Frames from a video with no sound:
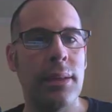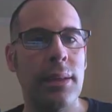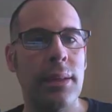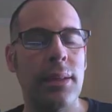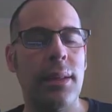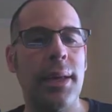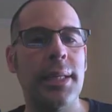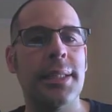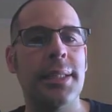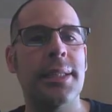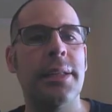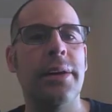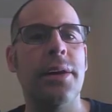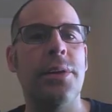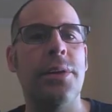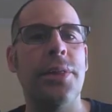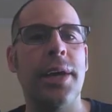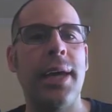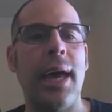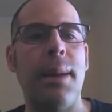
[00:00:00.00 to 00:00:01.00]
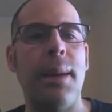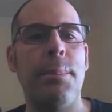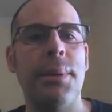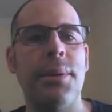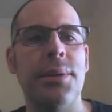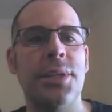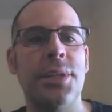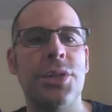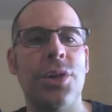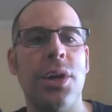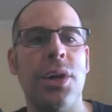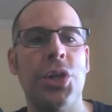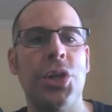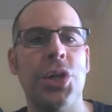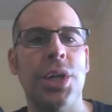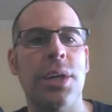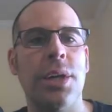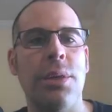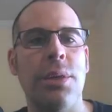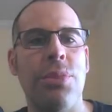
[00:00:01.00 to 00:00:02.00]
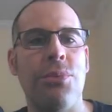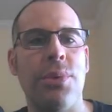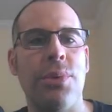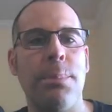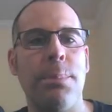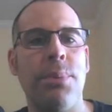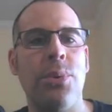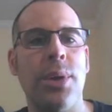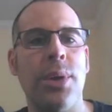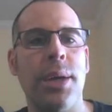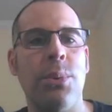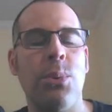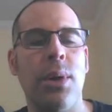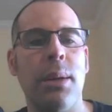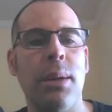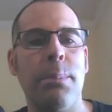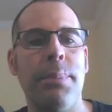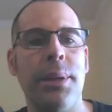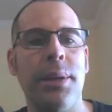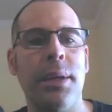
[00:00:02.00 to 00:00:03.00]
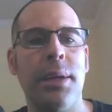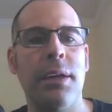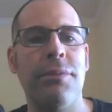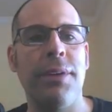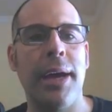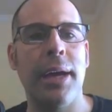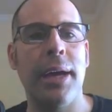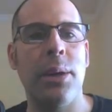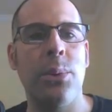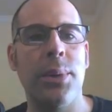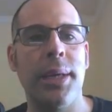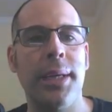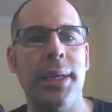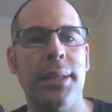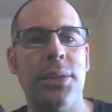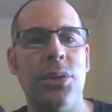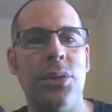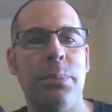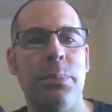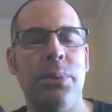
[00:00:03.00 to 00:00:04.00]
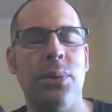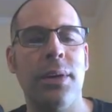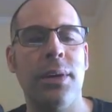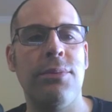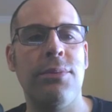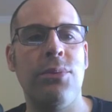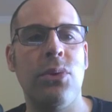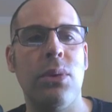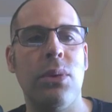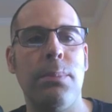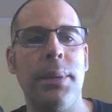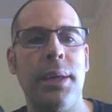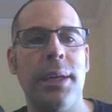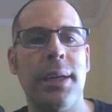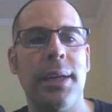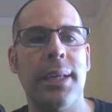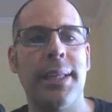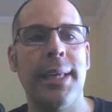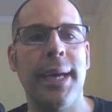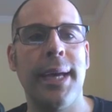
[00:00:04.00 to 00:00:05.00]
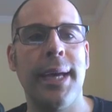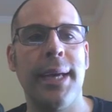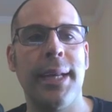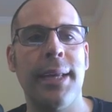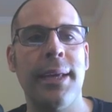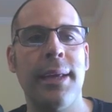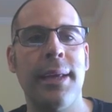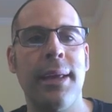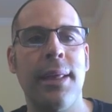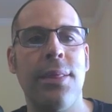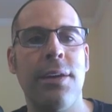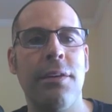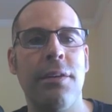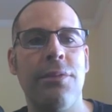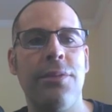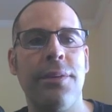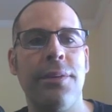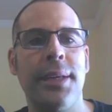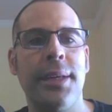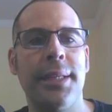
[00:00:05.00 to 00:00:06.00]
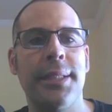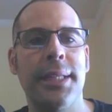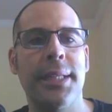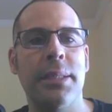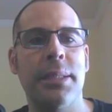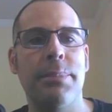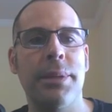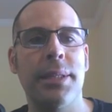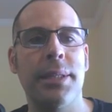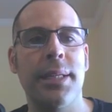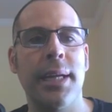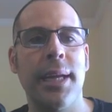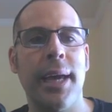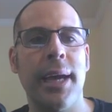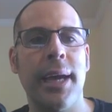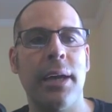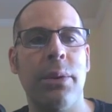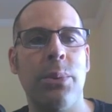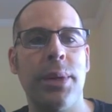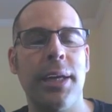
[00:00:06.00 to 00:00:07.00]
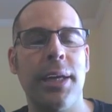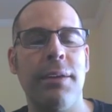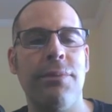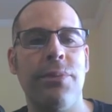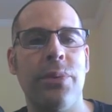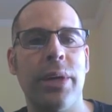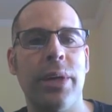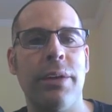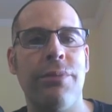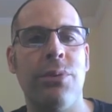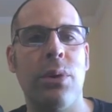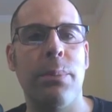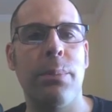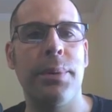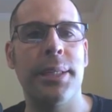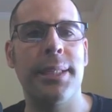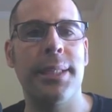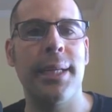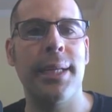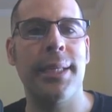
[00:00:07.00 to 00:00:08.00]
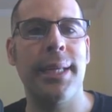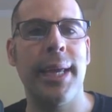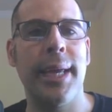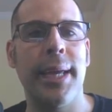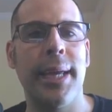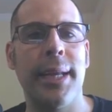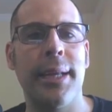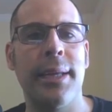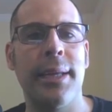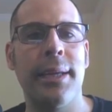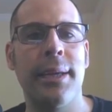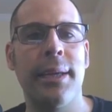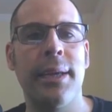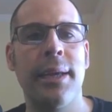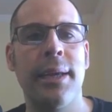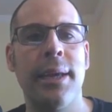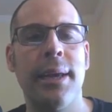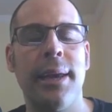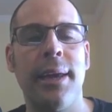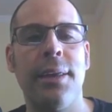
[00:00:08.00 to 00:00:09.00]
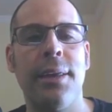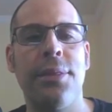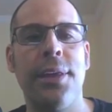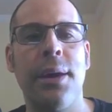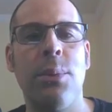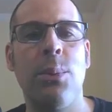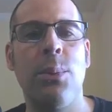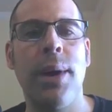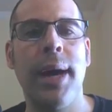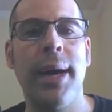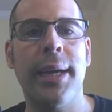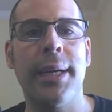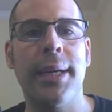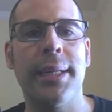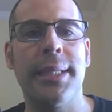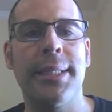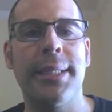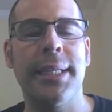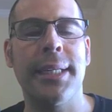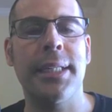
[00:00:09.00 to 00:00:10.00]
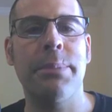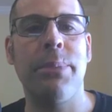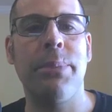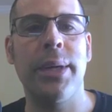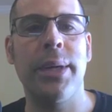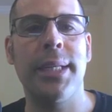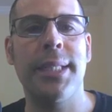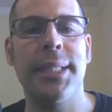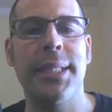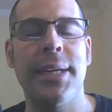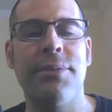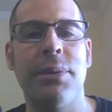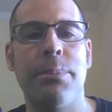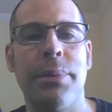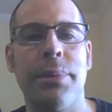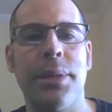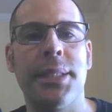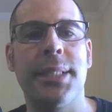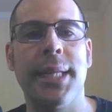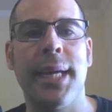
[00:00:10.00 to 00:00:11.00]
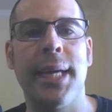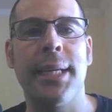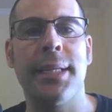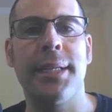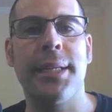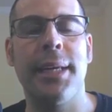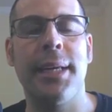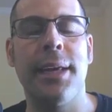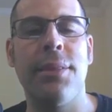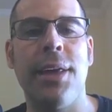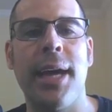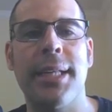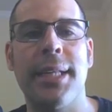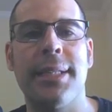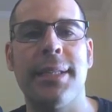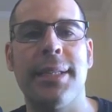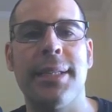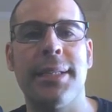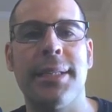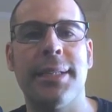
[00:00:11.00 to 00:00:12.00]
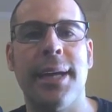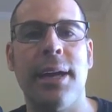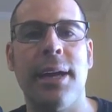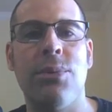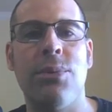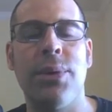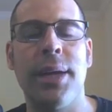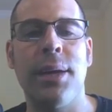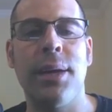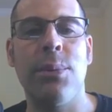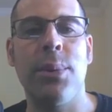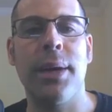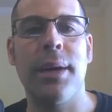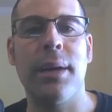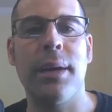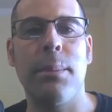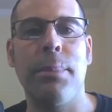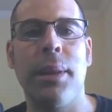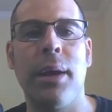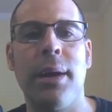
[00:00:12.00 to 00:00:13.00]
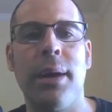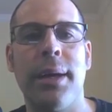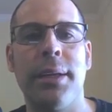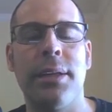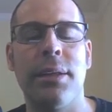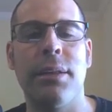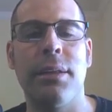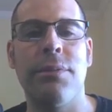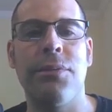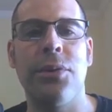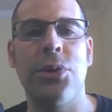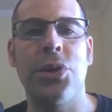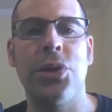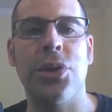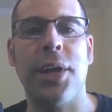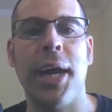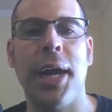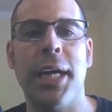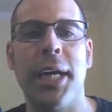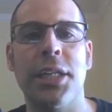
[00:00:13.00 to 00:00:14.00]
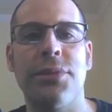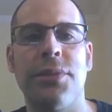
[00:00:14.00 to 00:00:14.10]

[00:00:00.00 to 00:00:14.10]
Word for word: Let's look at the capital structure. 3.1 billion of equity, 2.4 billion of debt. They're 56% equity, 44% debt. And their WACC is 6.7%, and that's a discount rate we're gonna apply to the future cash